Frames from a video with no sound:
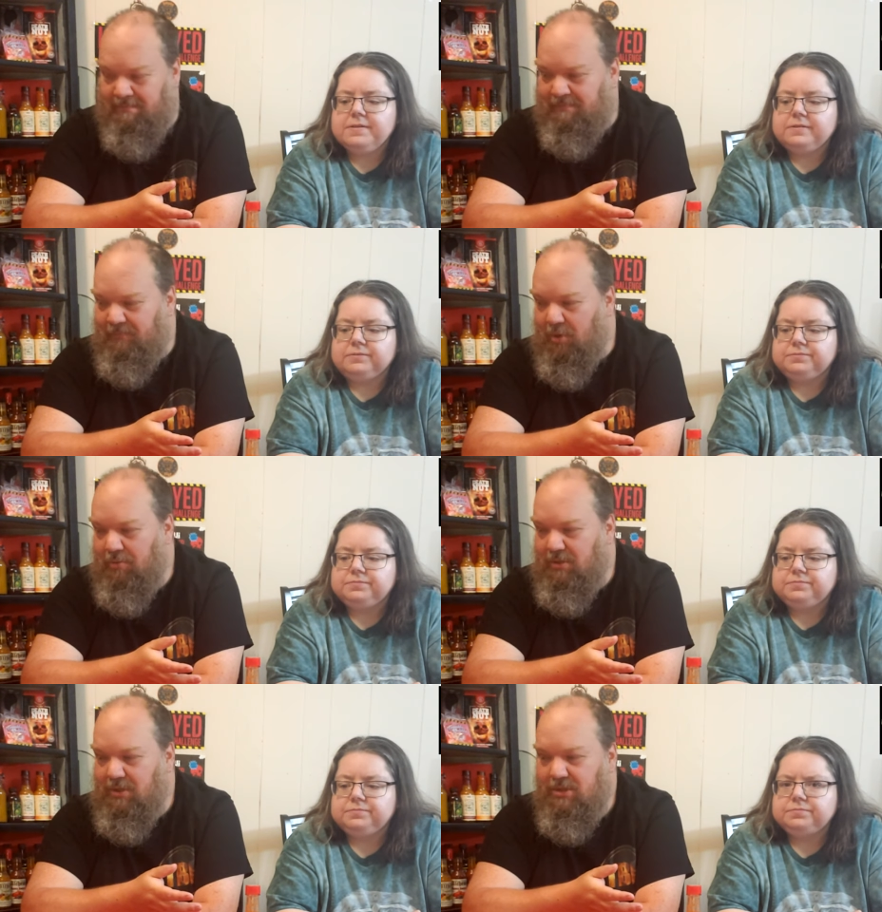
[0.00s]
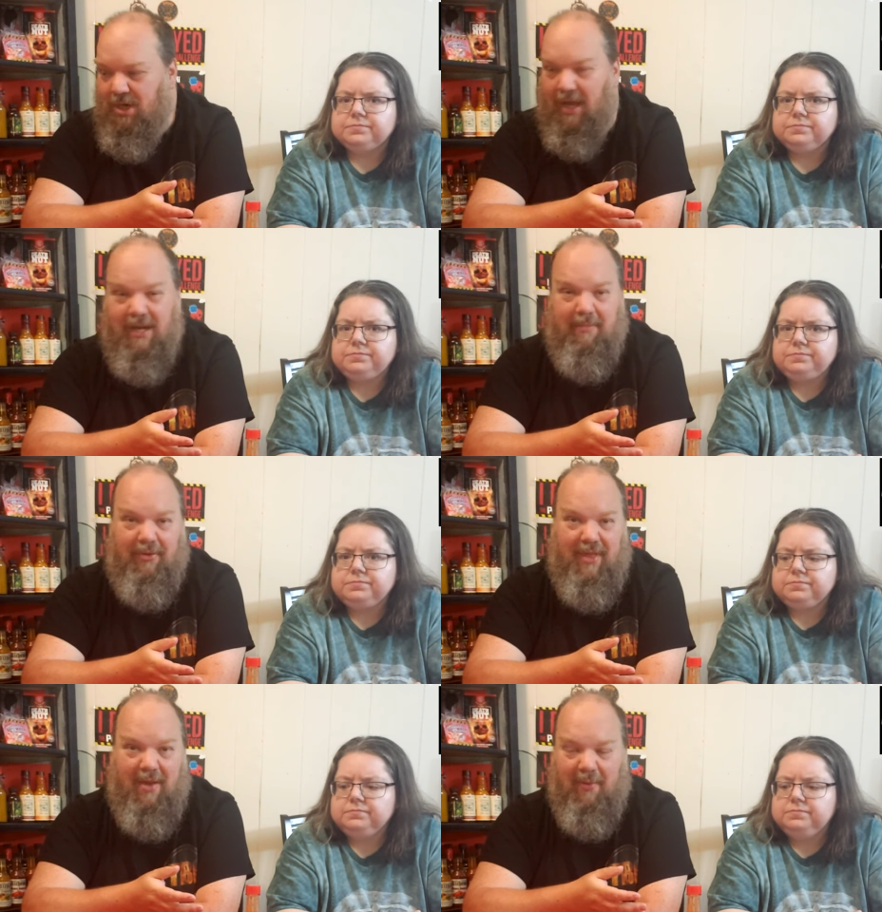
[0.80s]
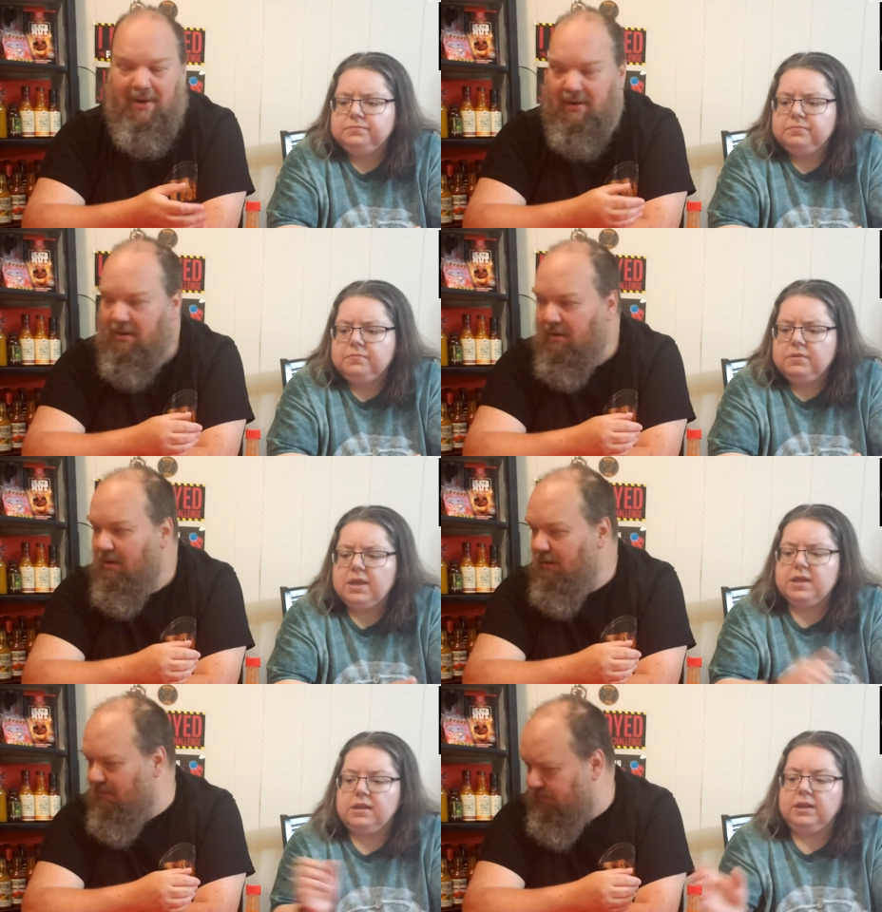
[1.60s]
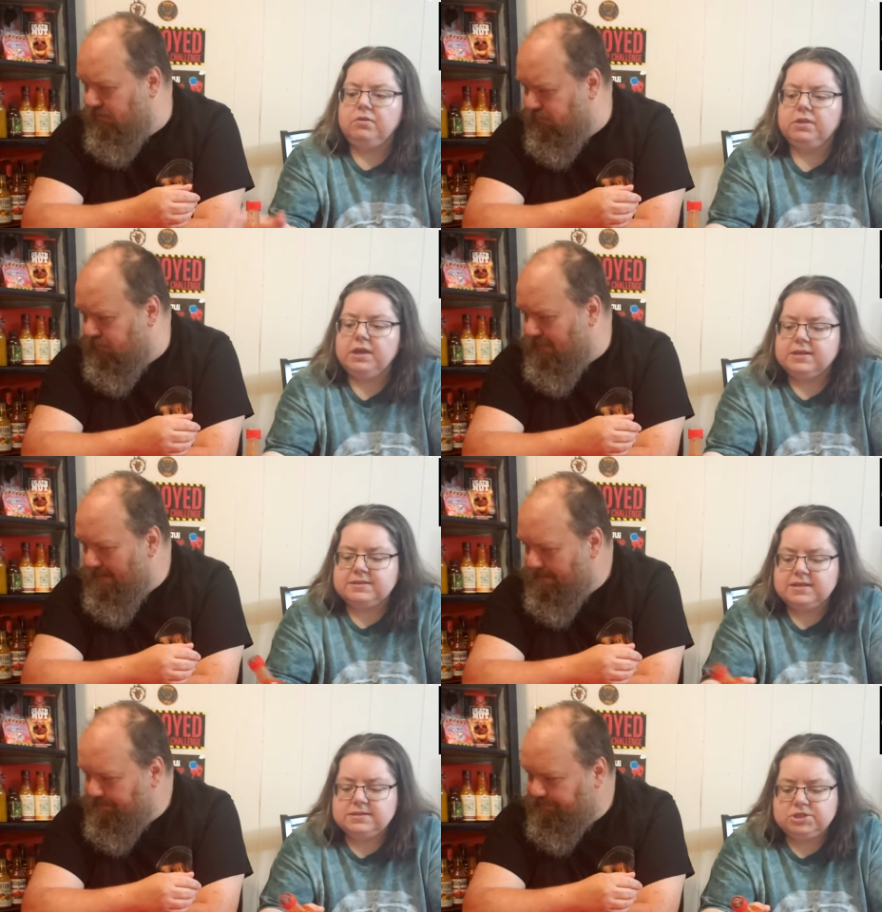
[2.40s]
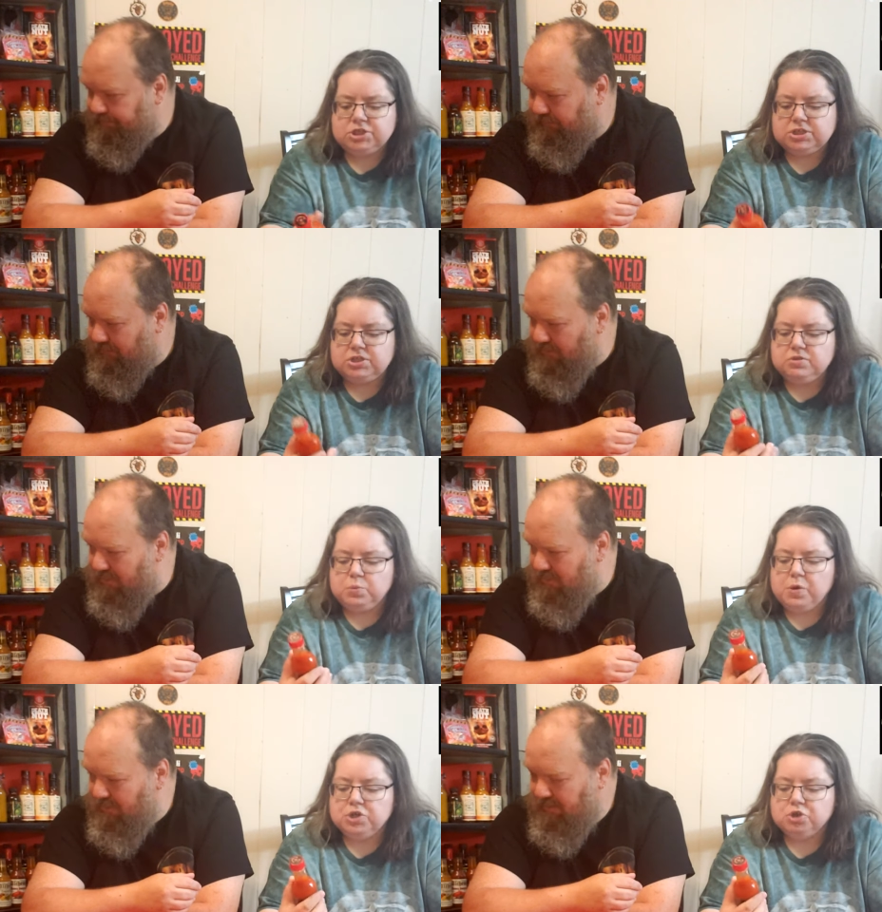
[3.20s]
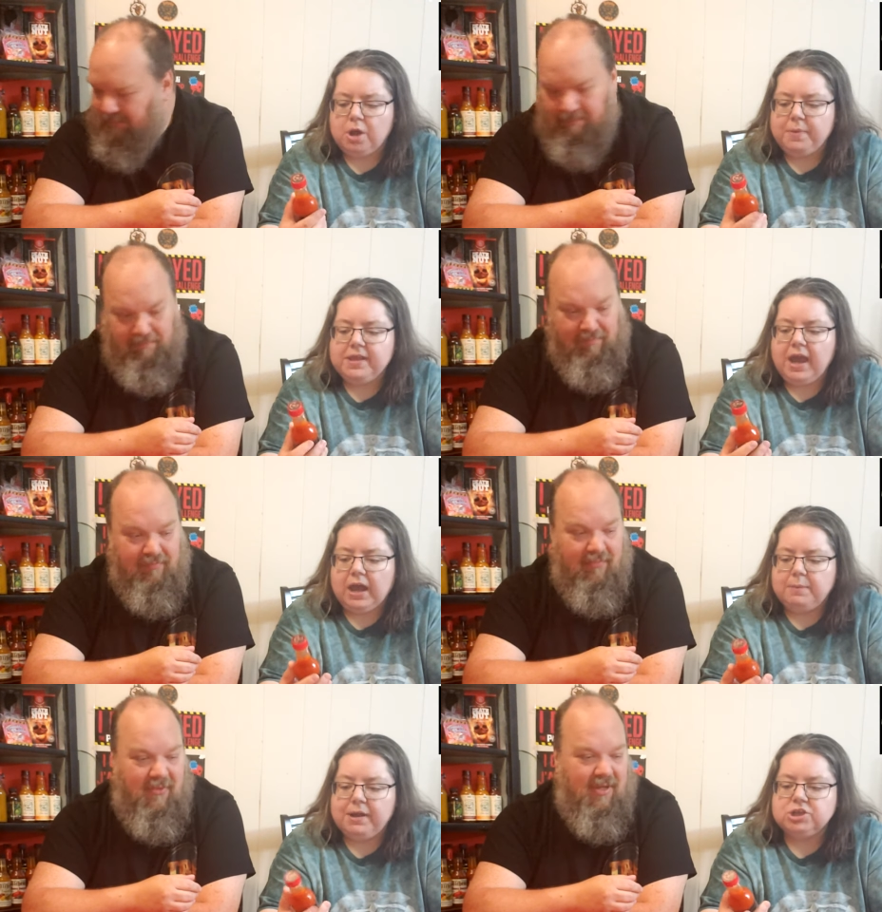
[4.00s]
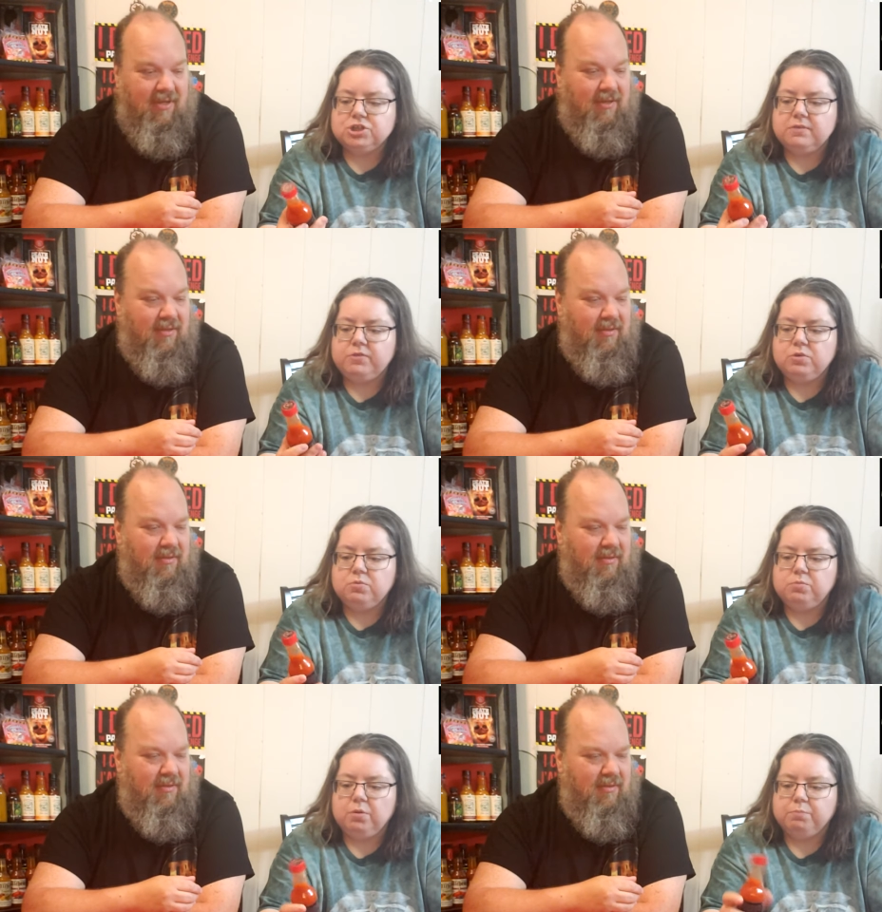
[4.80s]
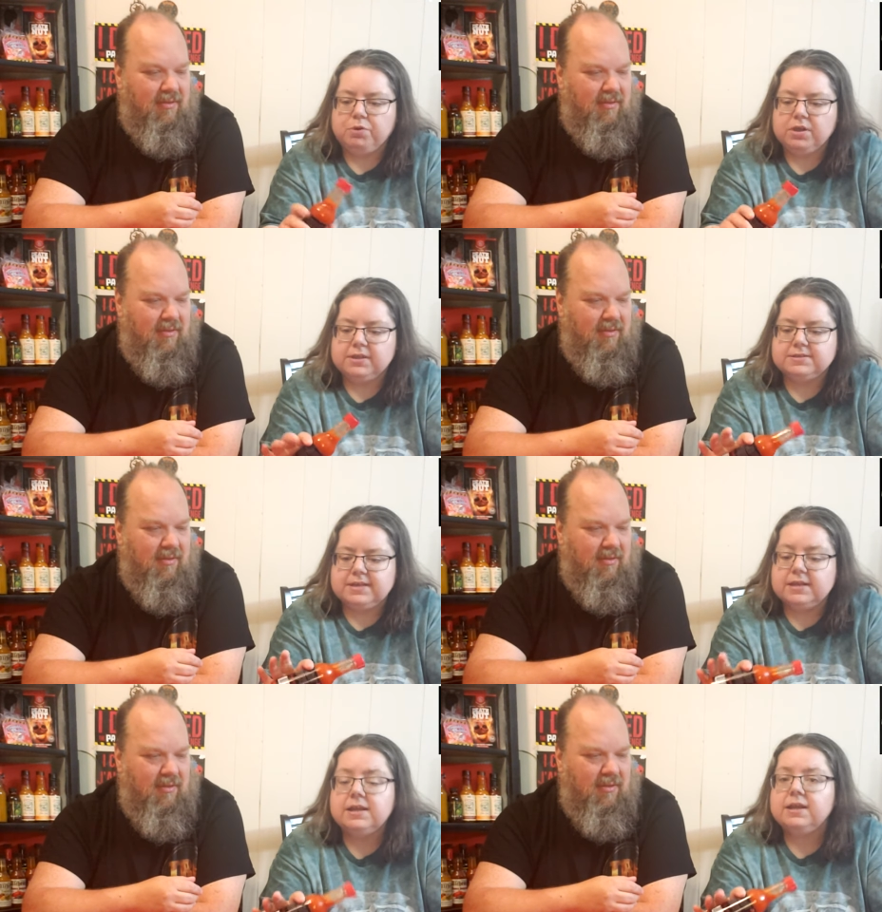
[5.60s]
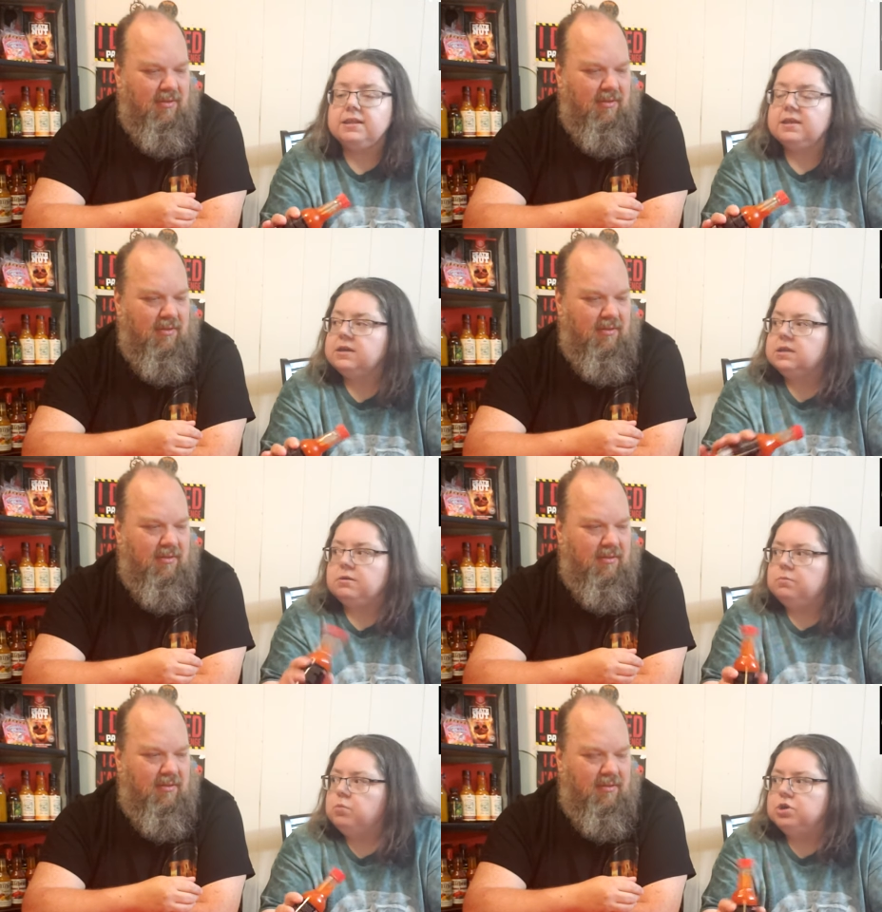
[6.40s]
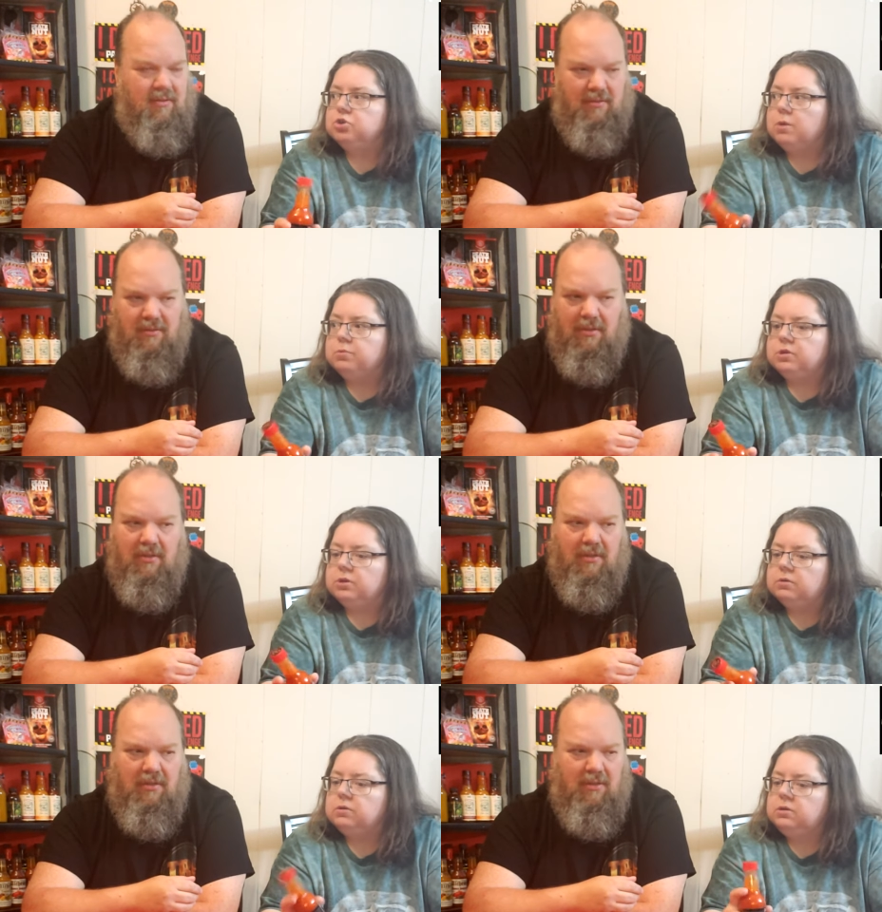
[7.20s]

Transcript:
Speaker 1: no lying about that one.
Speaker 2: Like literally, it says just to use one drop, and yeah, I imagine if you were putting this in anything, one drop would do.